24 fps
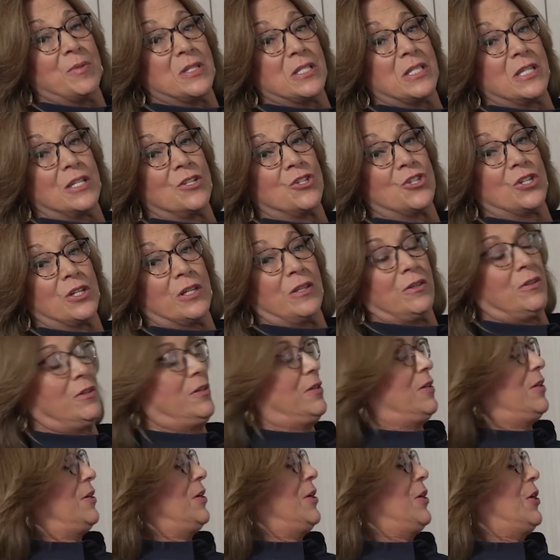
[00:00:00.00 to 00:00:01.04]

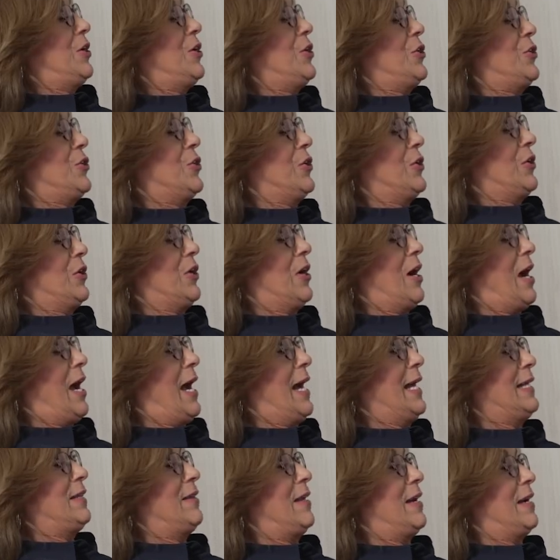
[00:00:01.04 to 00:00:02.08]
position, your
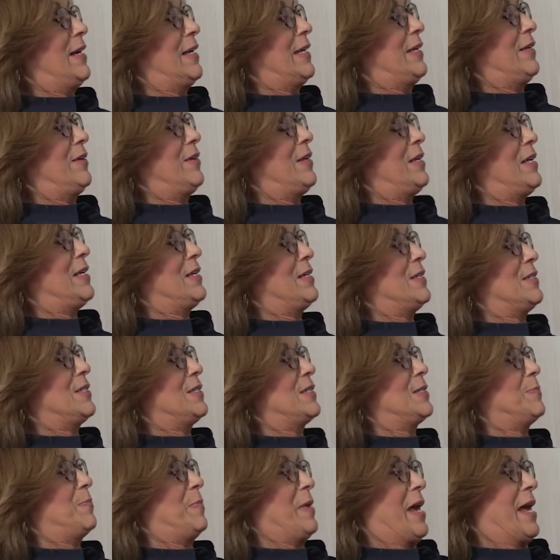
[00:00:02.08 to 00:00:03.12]
eye line
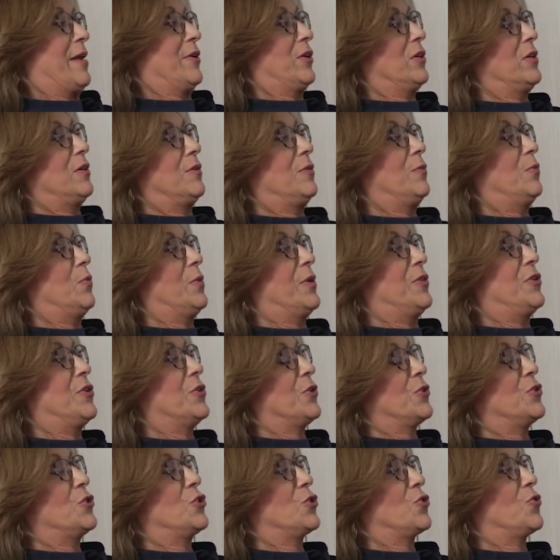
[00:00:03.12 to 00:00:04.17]
is better with your
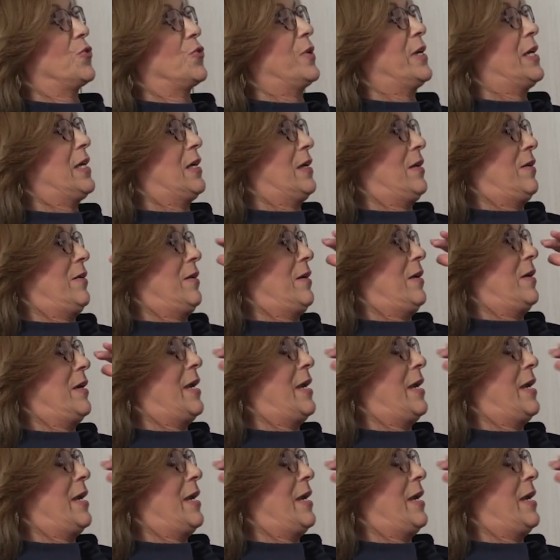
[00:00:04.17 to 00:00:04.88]
screen.